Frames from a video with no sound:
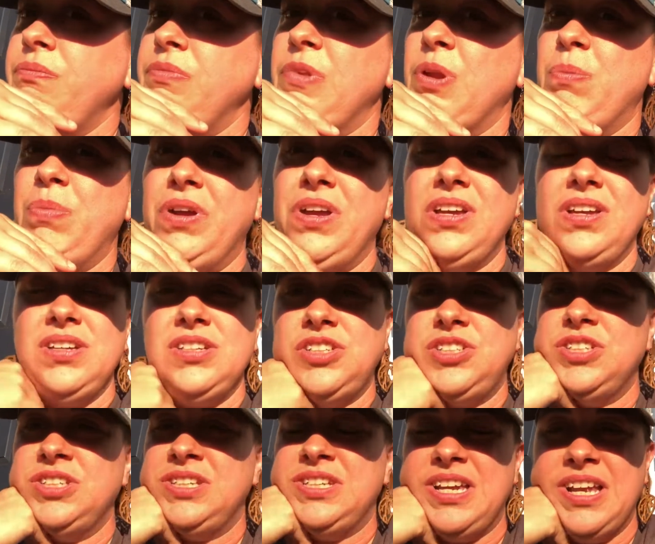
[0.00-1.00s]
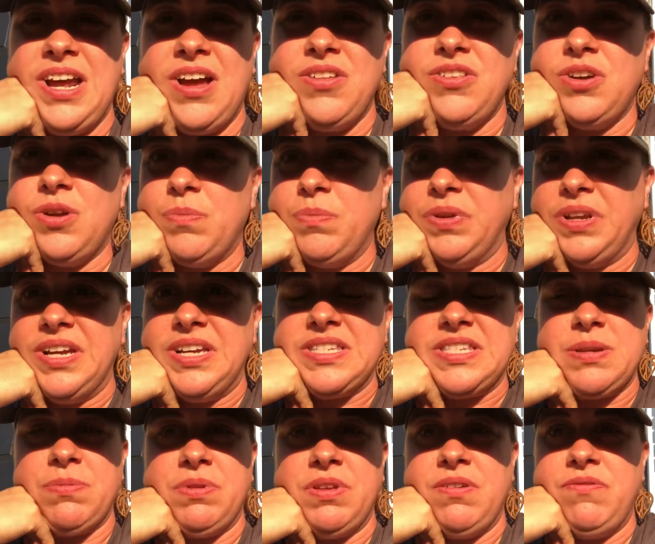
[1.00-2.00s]
But just get out there and plant
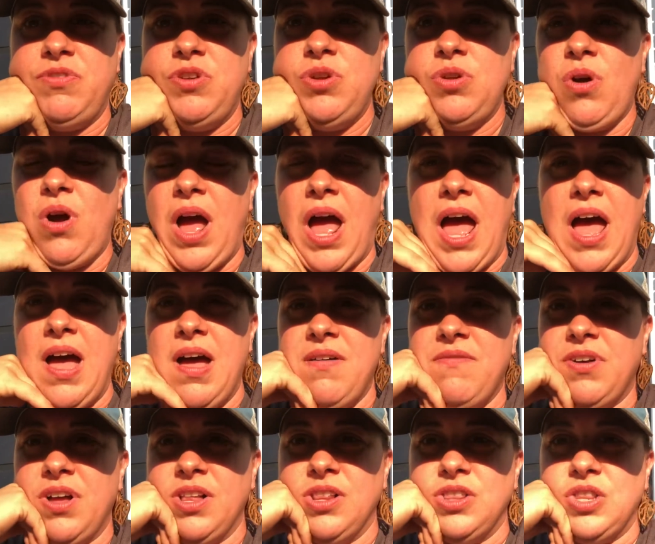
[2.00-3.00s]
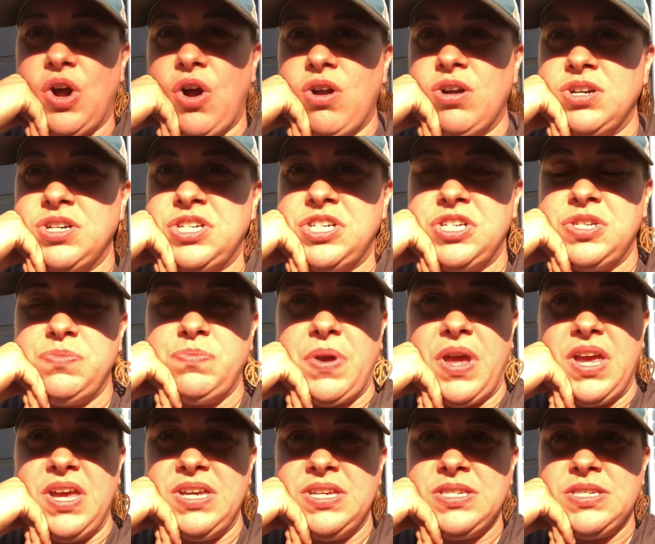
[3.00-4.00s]
some of it. If you don't have a large
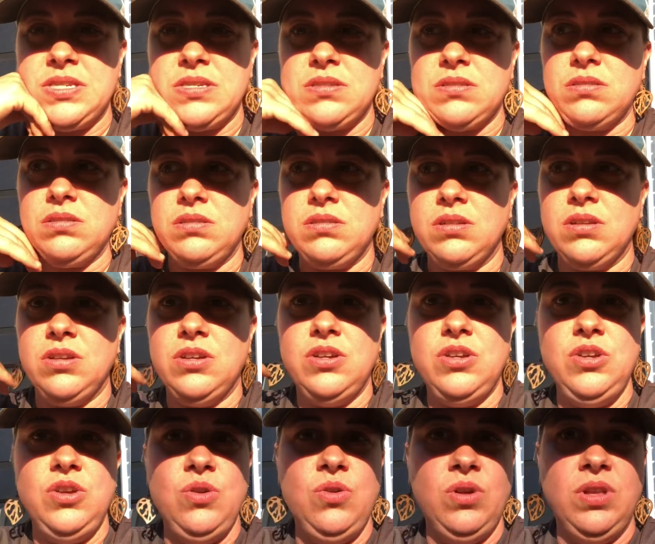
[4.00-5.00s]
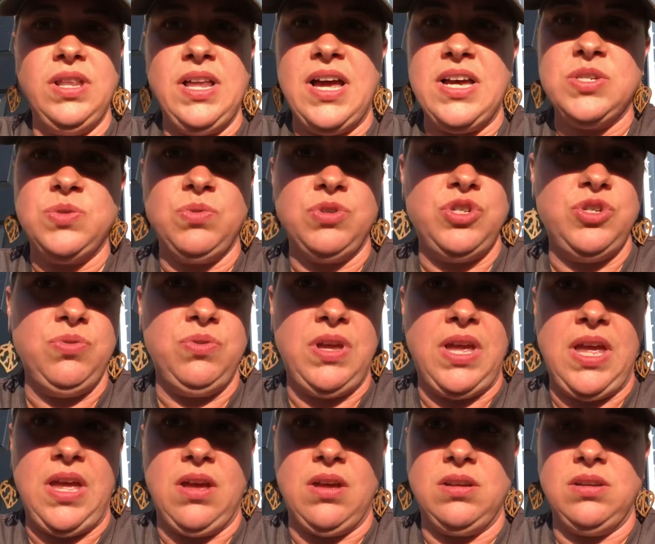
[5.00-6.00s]
space, utilize what you
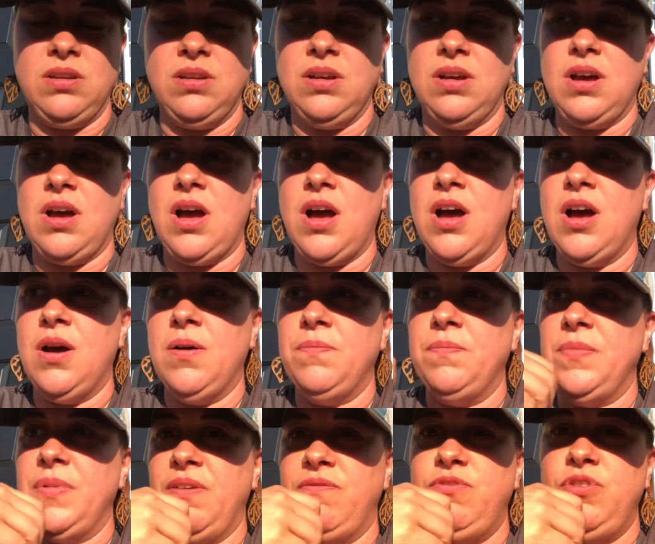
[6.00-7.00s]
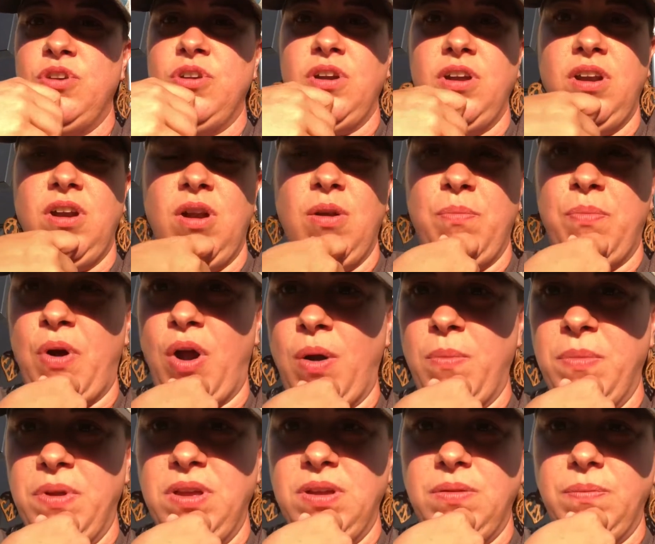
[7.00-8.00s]
can. If you're in an
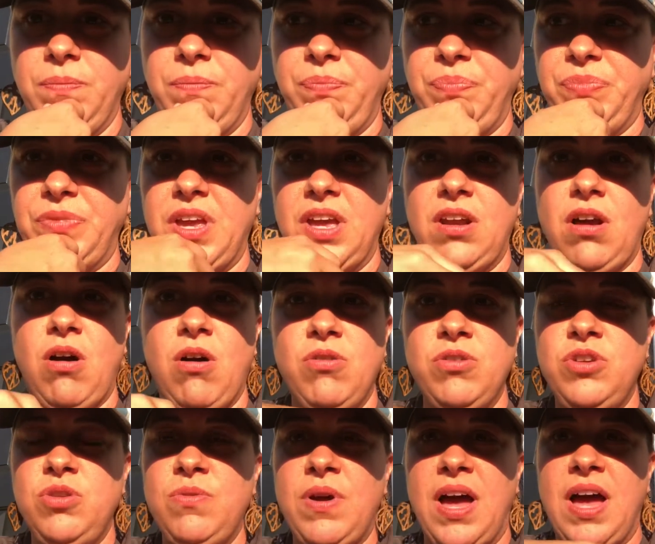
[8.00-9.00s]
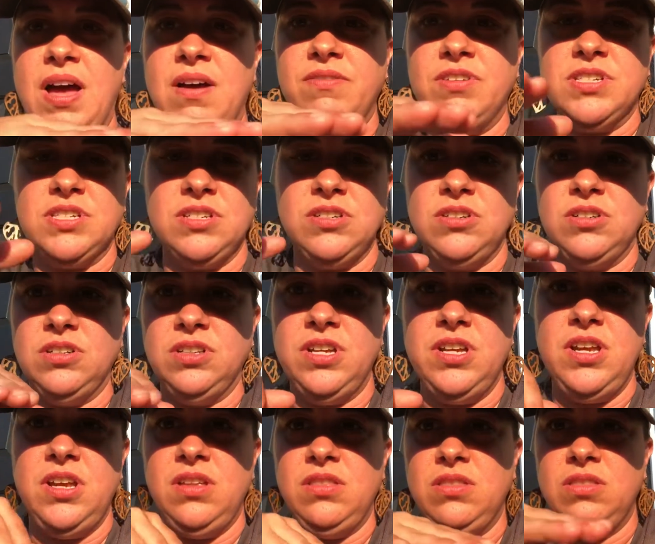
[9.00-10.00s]
apartment and all you have is
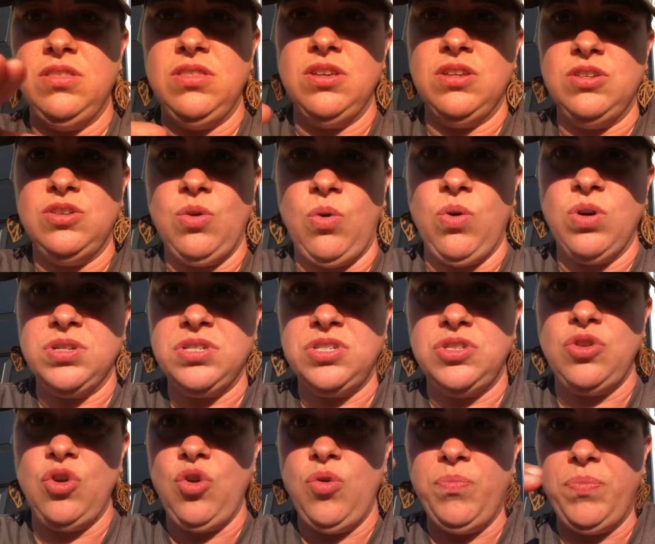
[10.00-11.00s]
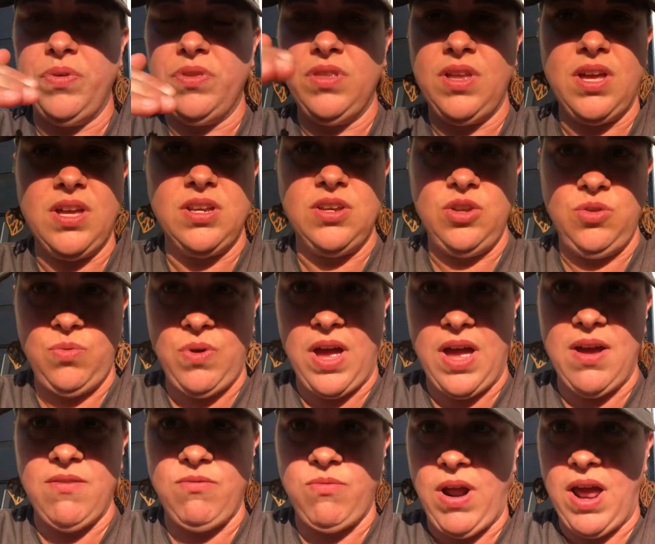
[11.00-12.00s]
literally the door stoop that you
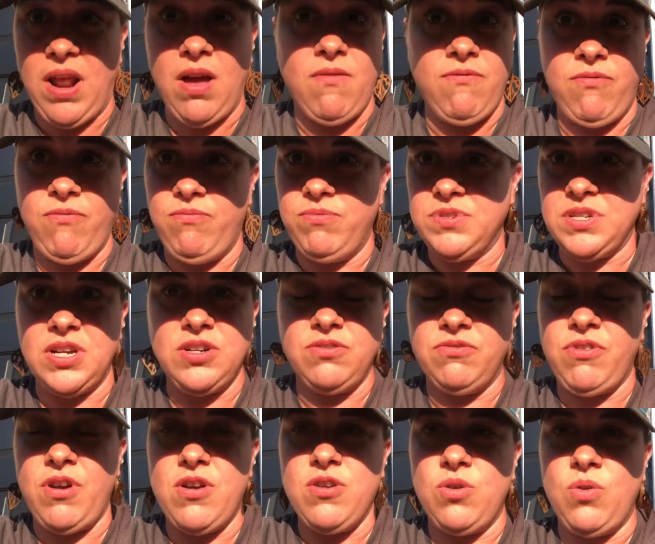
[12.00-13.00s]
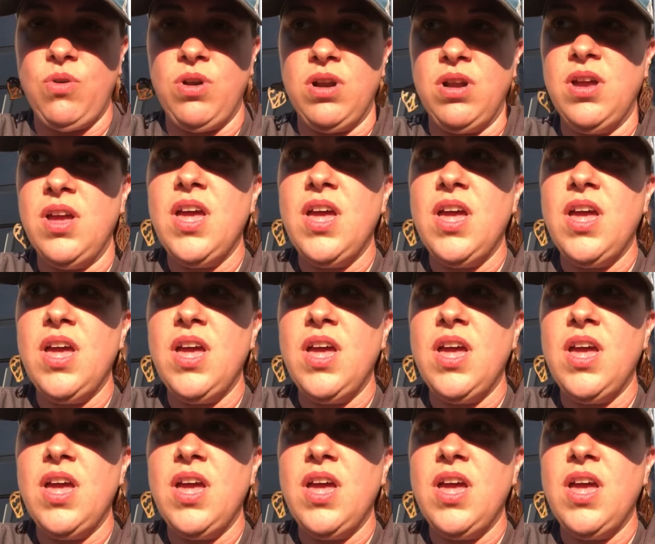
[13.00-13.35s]
have right outside your front door,